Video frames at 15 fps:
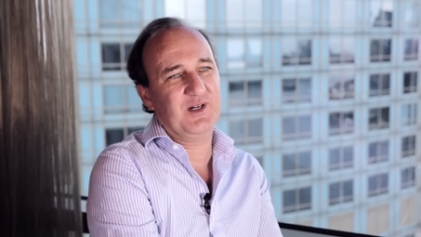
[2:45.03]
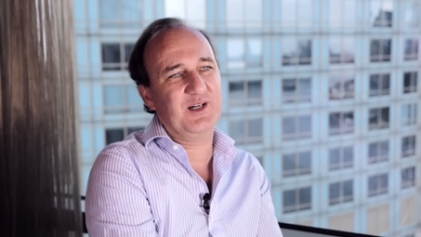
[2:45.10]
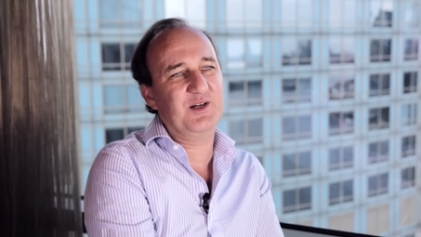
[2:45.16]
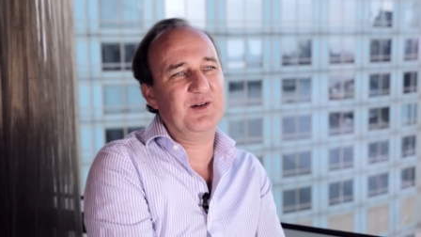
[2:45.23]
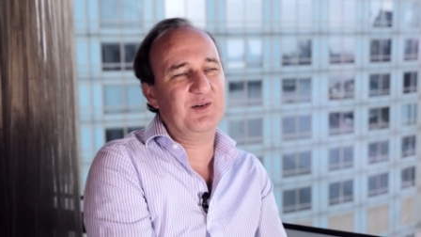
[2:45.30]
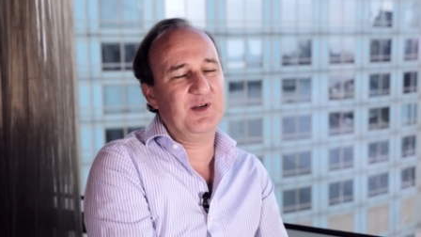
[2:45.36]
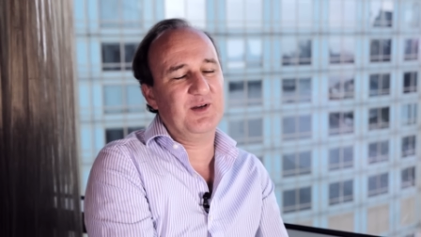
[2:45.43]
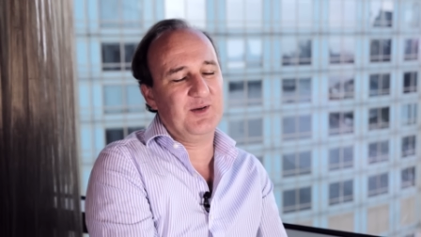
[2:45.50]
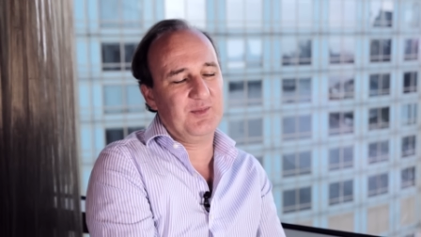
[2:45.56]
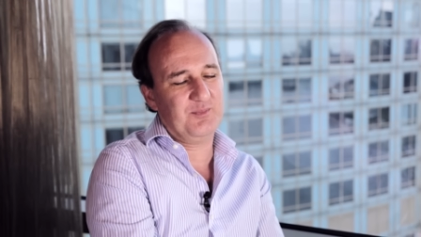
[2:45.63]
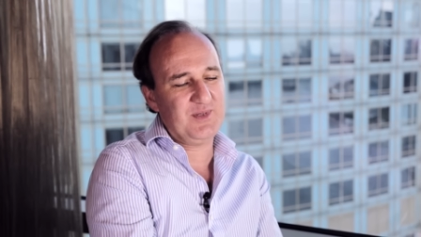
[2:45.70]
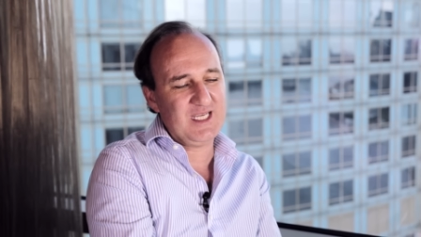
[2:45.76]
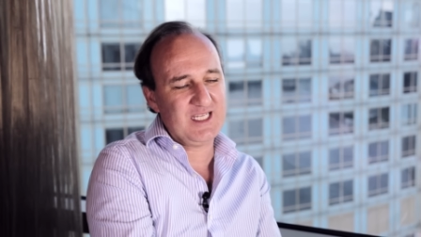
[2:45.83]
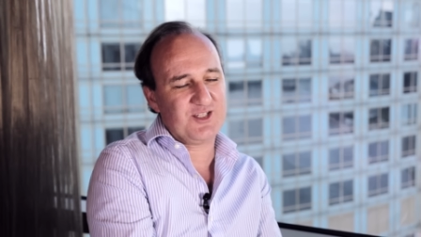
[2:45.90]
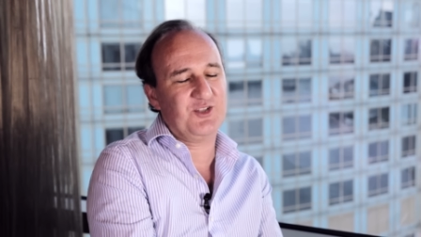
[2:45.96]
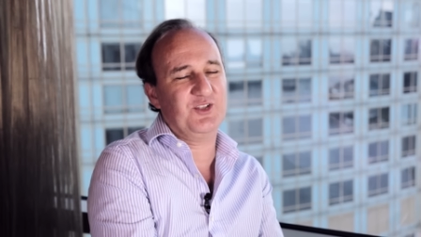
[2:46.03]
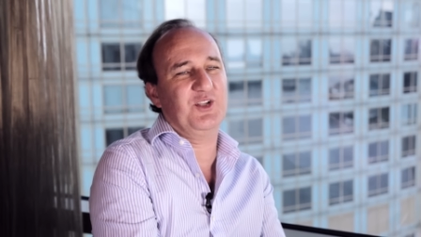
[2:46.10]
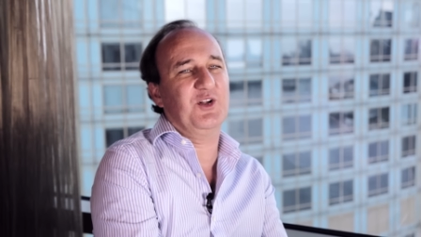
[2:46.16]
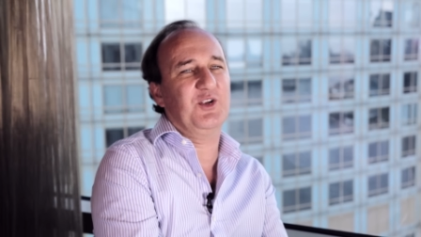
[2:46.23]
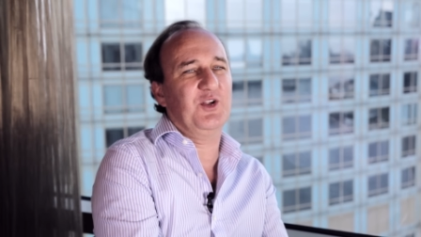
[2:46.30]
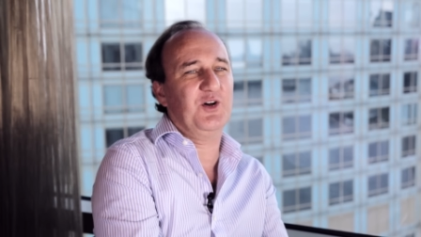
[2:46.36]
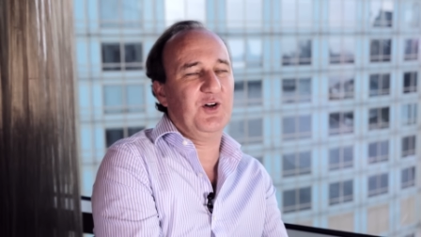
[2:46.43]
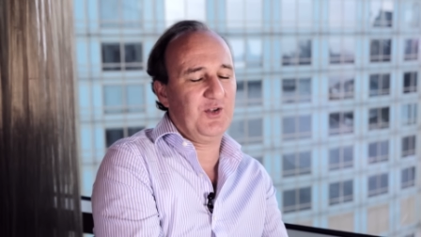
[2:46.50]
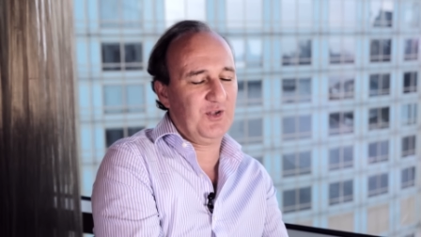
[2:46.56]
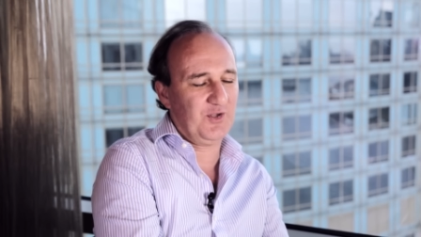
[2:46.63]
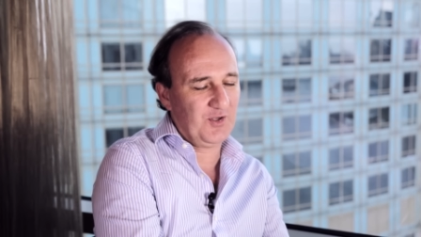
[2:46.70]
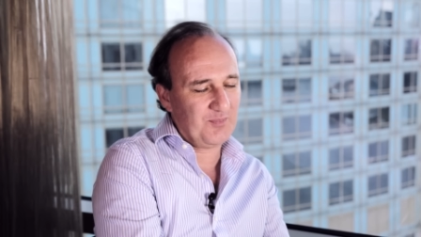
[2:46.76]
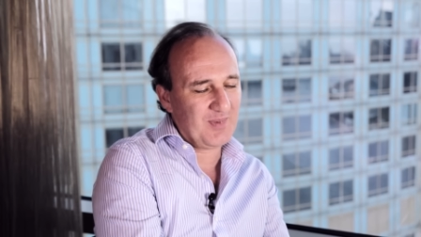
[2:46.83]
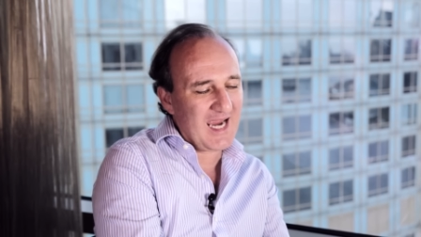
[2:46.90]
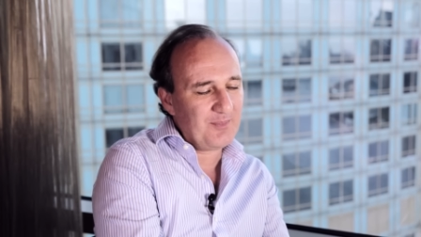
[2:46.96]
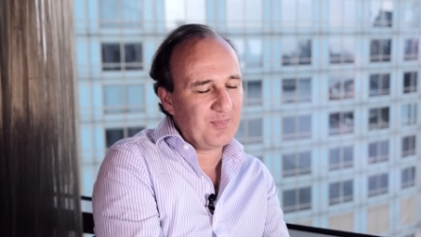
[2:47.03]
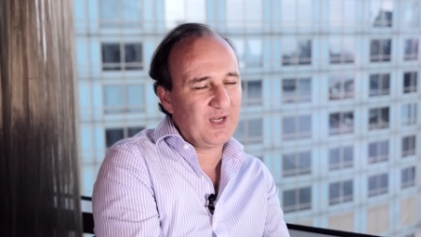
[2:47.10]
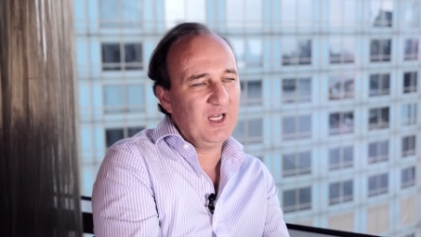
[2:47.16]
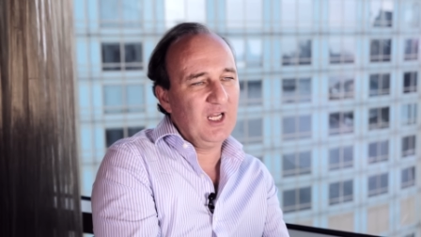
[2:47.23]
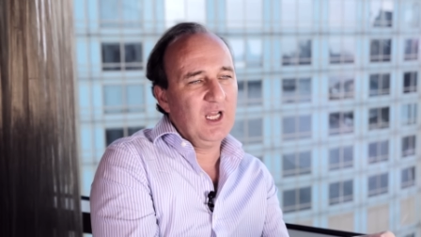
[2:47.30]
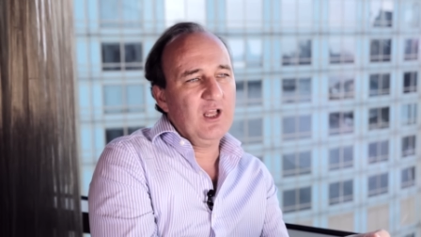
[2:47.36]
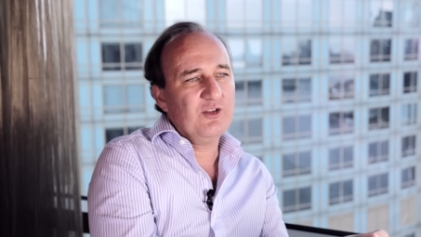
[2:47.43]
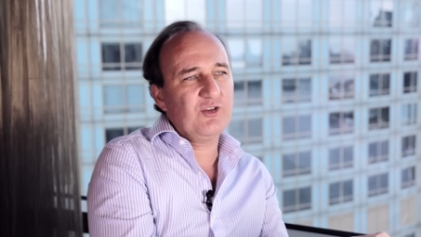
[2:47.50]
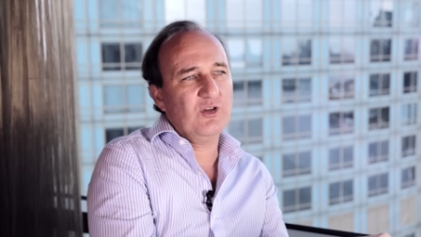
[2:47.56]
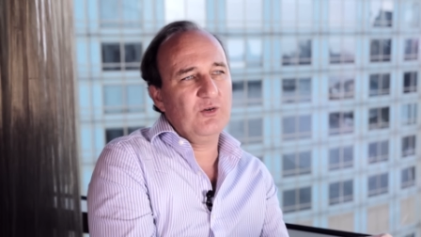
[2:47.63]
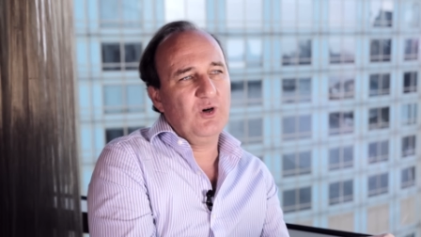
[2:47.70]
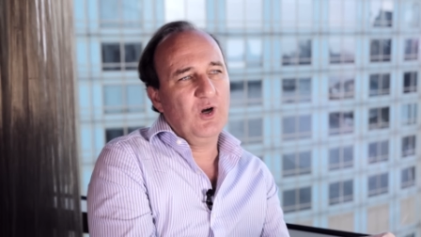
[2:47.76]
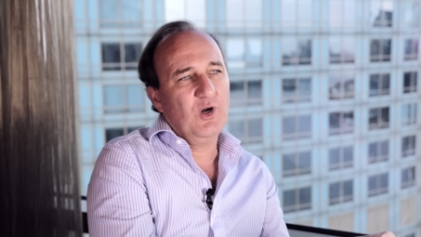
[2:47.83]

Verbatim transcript: uh, piece on, on, on a paper. So